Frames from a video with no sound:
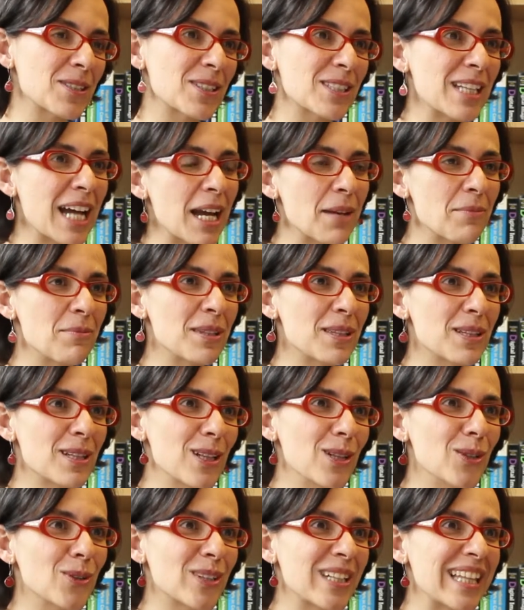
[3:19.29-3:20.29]
time it
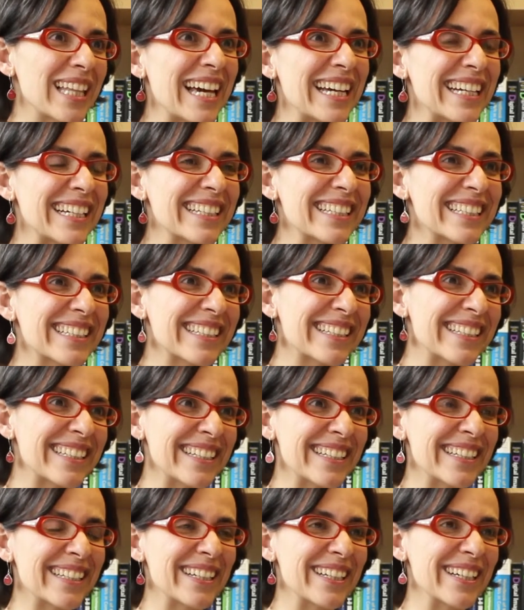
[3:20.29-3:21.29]
looked like
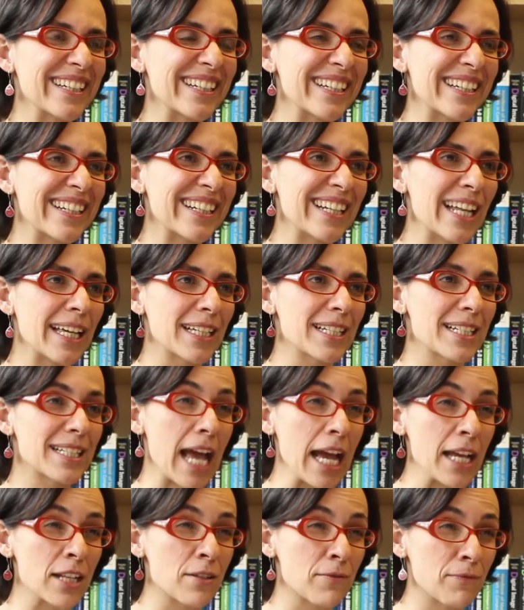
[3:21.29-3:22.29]

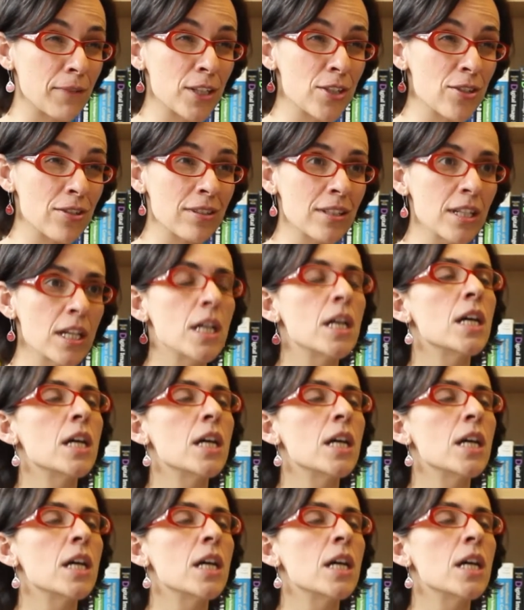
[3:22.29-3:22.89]
science fiction.